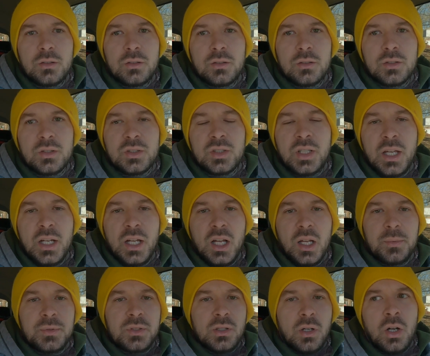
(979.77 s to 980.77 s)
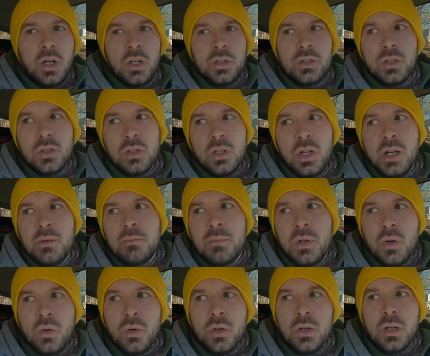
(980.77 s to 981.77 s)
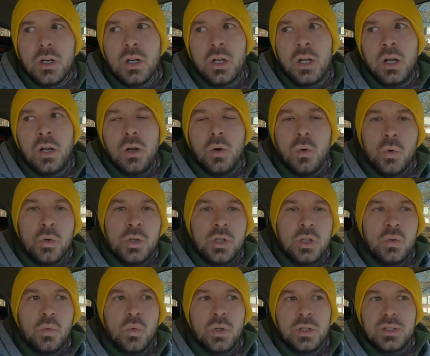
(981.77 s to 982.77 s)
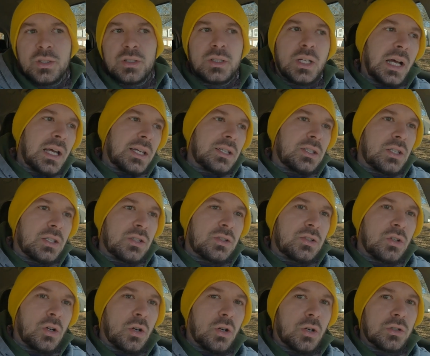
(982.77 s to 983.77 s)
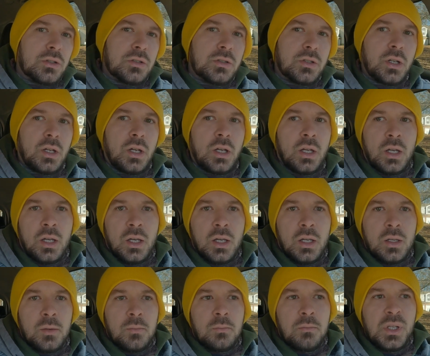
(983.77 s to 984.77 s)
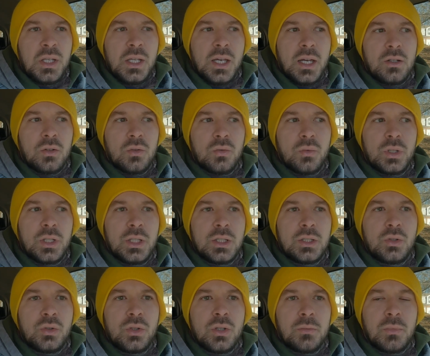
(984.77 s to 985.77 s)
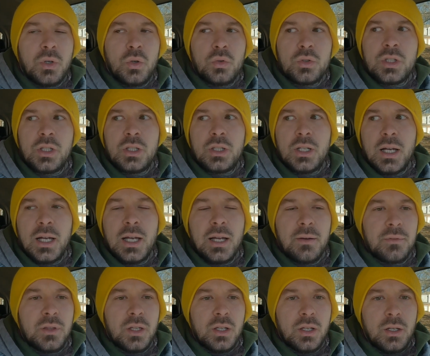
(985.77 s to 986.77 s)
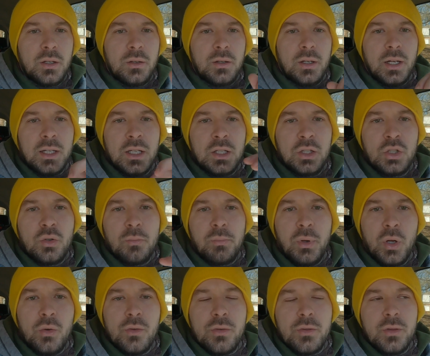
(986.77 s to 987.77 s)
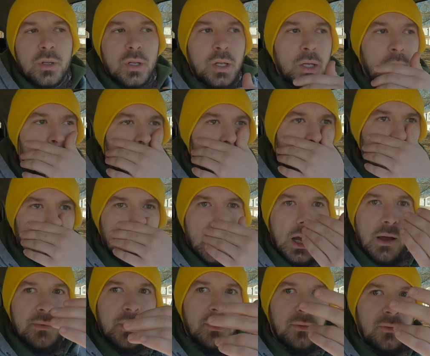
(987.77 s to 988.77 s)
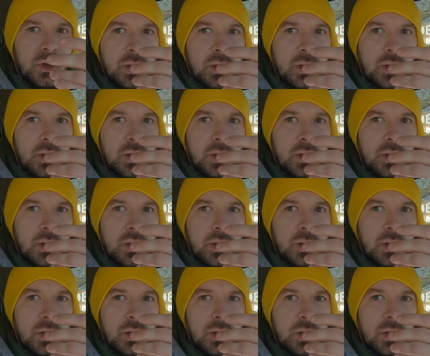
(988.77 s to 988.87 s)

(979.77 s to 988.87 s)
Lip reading: setups on their lawnmower. Or do you want a side discharge? Me, I don't really do the mulching. I can do both because I have the